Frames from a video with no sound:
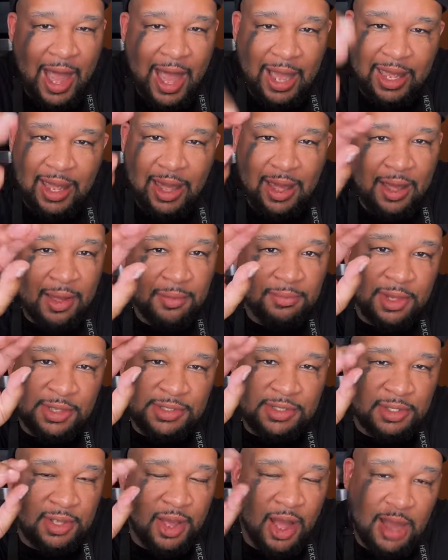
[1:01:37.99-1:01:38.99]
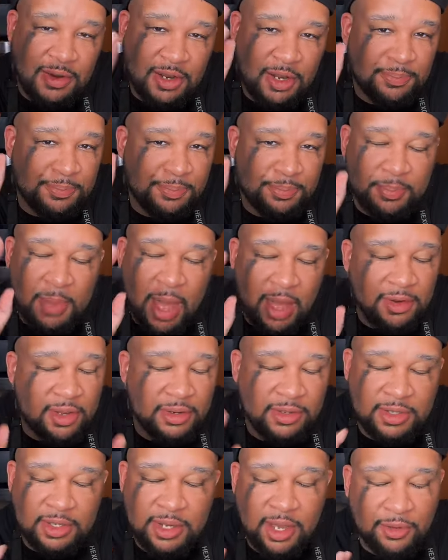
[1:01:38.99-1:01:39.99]
I listen, y'all. I done I
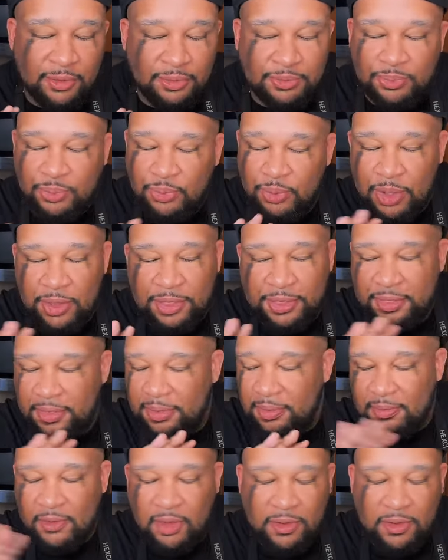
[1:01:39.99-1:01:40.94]
done dealt with